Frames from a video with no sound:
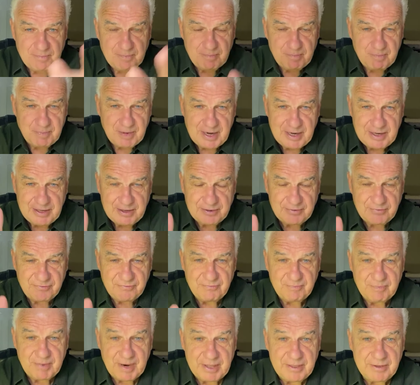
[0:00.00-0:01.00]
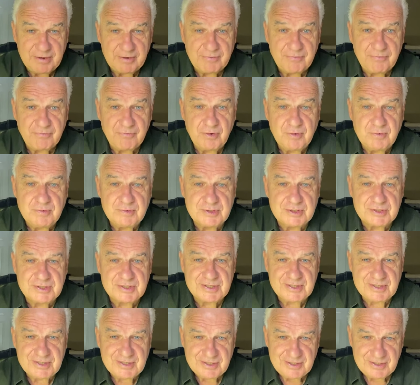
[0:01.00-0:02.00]
By, your, by their
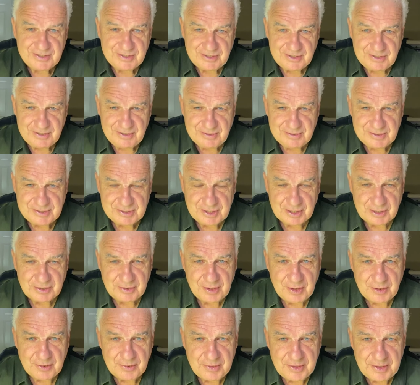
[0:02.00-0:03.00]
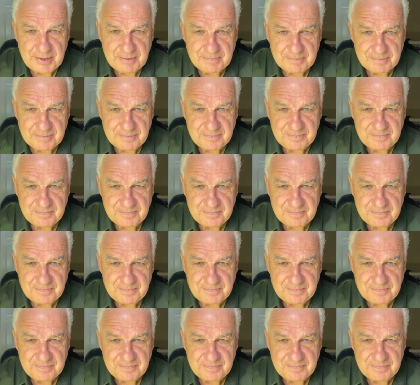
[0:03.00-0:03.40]
fruits, you shall know them.